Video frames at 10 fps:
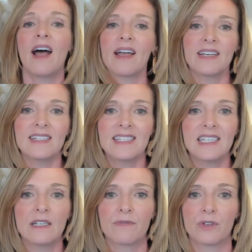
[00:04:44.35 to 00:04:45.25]
I can
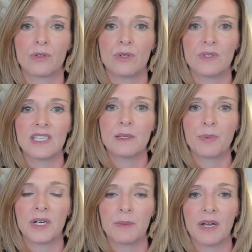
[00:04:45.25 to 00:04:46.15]
see if you're using the
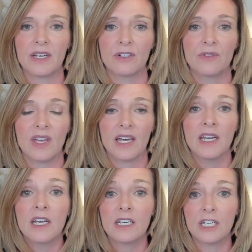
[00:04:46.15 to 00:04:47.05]
brain pattern
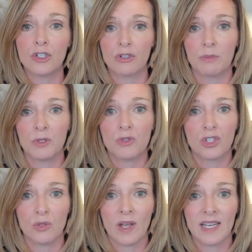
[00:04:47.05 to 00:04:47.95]
that
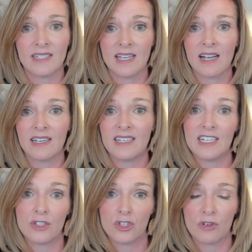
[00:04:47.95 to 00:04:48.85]
contributes to
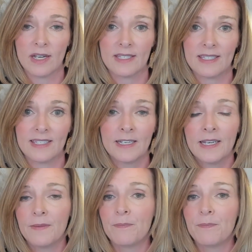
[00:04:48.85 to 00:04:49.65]
anxiety and stress.